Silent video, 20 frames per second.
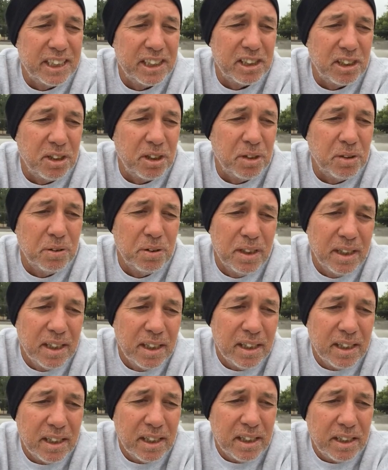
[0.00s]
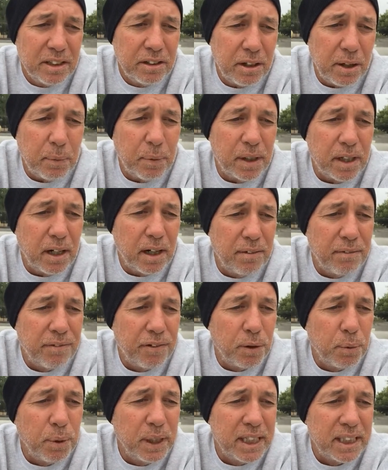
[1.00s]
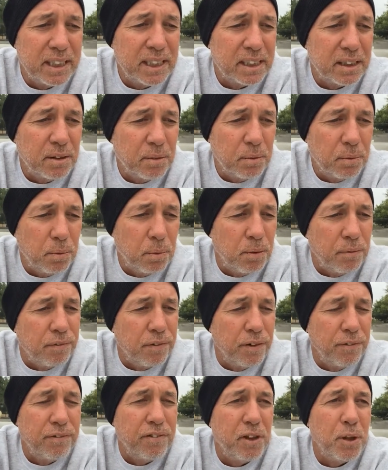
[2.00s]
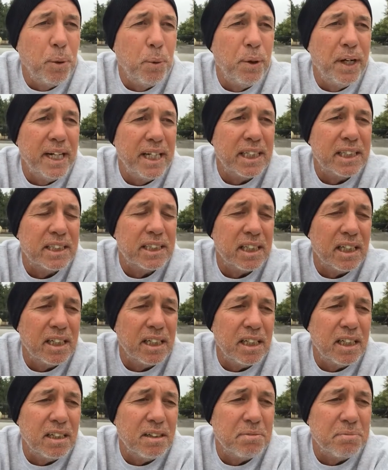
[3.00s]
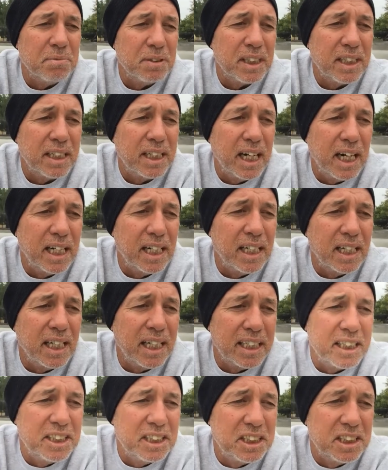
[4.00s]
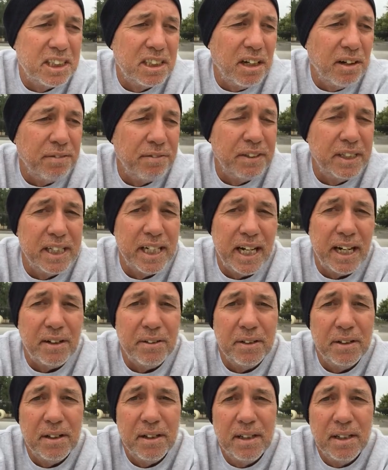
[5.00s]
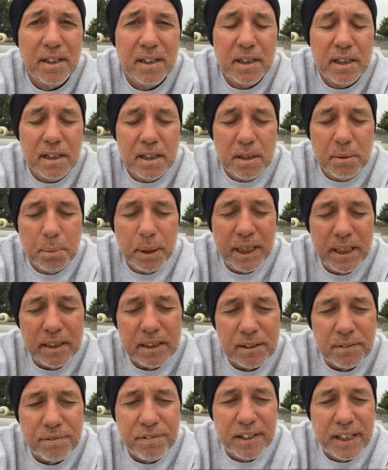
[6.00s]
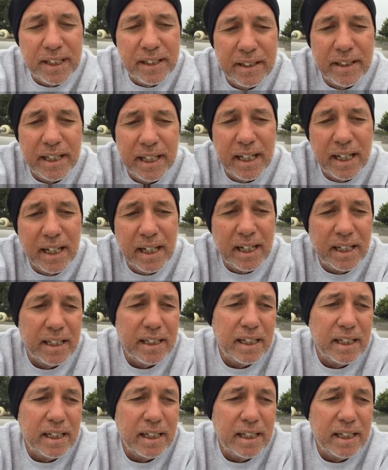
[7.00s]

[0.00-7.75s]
So, I went on for a few weeks, kind of like just toughing it out. But here's the funny thing.